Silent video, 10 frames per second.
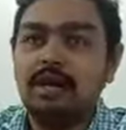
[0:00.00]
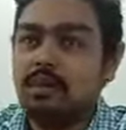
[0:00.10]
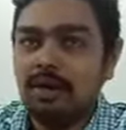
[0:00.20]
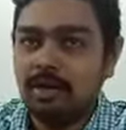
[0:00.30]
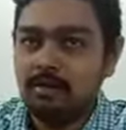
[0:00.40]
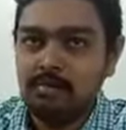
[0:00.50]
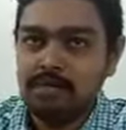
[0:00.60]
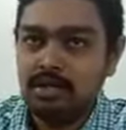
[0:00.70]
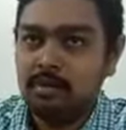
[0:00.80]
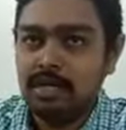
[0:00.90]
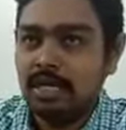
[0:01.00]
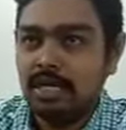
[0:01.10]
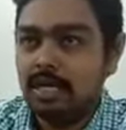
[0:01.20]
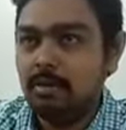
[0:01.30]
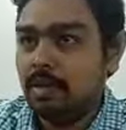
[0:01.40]
appoint him
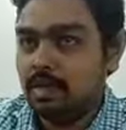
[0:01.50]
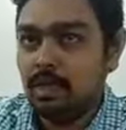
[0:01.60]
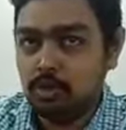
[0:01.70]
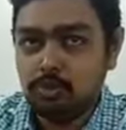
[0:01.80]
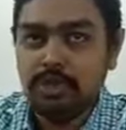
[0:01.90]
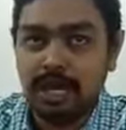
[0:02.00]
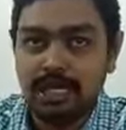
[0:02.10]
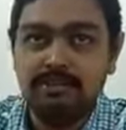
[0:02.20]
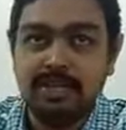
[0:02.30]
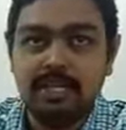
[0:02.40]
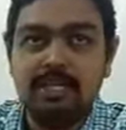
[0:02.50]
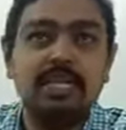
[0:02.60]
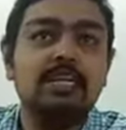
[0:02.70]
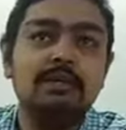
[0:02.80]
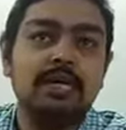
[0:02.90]
immediately, but it should be ratified in the
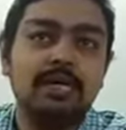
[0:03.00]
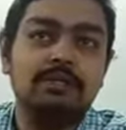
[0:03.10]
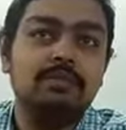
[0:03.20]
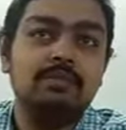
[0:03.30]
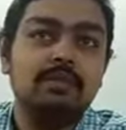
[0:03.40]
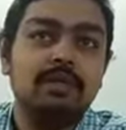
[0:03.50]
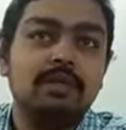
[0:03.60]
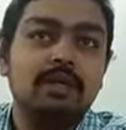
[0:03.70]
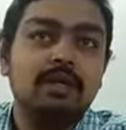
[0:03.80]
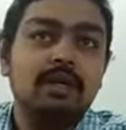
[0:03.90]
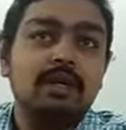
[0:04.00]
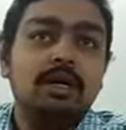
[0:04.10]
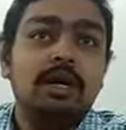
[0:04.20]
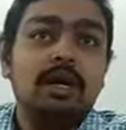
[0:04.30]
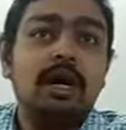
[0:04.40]
general meeting.
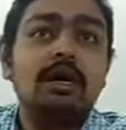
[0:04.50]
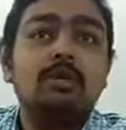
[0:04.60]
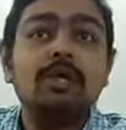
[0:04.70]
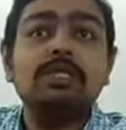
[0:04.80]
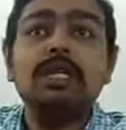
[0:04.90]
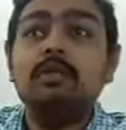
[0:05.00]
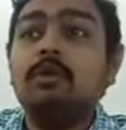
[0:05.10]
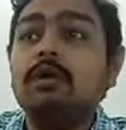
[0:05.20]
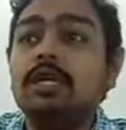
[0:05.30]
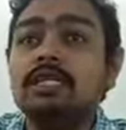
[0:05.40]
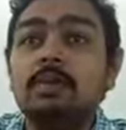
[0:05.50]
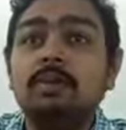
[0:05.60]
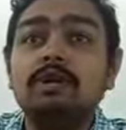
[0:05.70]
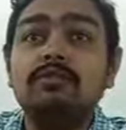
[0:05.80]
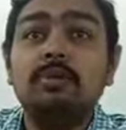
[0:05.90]
And once he is
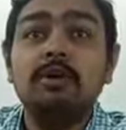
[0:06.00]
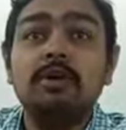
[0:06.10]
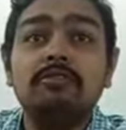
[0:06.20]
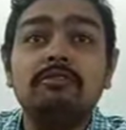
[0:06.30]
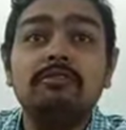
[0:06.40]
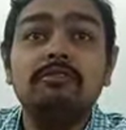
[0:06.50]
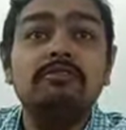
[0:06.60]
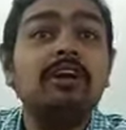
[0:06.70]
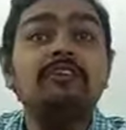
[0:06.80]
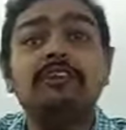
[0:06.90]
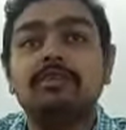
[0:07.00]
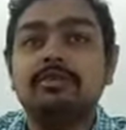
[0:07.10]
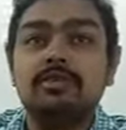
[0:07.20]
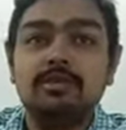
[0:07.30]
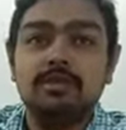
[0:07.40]
appointed for a period of 5
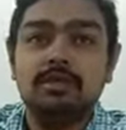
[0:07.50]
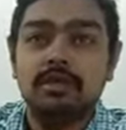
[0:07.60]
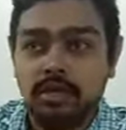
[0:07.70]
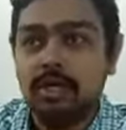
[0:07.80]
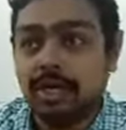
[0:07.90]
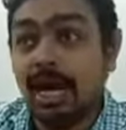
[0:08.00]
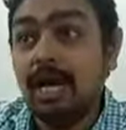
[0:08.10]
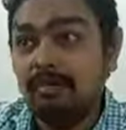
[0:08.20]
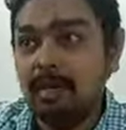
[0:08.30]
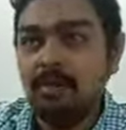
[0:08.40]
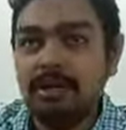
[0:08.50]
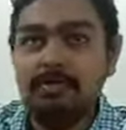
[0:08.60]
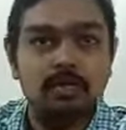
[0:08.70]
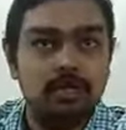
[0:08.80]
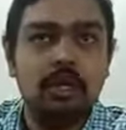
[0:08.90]
years. He can be appointed.
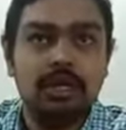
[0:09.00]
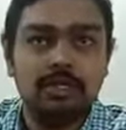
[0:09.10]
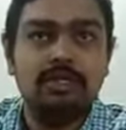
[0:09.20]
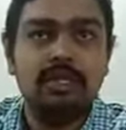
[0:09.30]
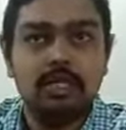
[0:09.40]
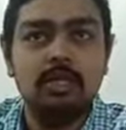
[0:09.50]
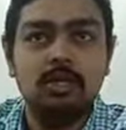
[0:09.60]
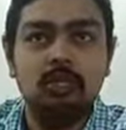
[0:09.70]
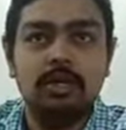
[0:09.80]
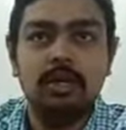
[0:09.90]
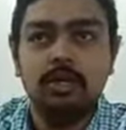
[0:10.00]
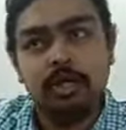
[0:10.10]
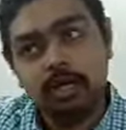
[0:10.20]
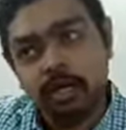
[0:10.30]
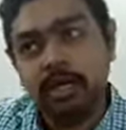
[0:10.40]
It's not necessary that he should be.
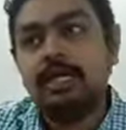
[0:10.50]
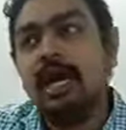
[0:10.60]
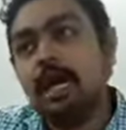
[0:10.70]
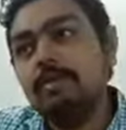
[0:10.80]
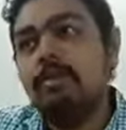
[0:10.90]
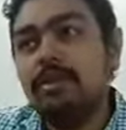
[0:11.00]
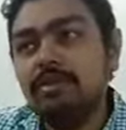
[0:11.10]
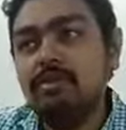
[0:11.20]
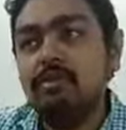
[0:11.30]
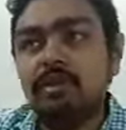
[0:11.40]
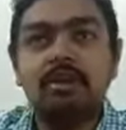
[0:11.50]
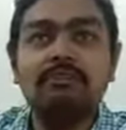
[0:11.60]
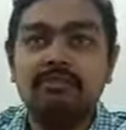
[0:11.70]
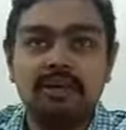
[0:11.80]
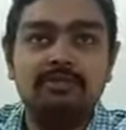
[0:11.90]
He can be appointed for a period
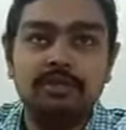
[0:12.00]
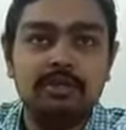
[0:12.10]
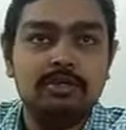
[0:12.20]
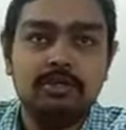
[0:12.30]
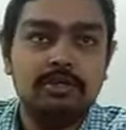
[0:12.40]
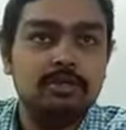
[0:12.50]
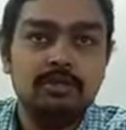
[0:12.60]
of 5 years.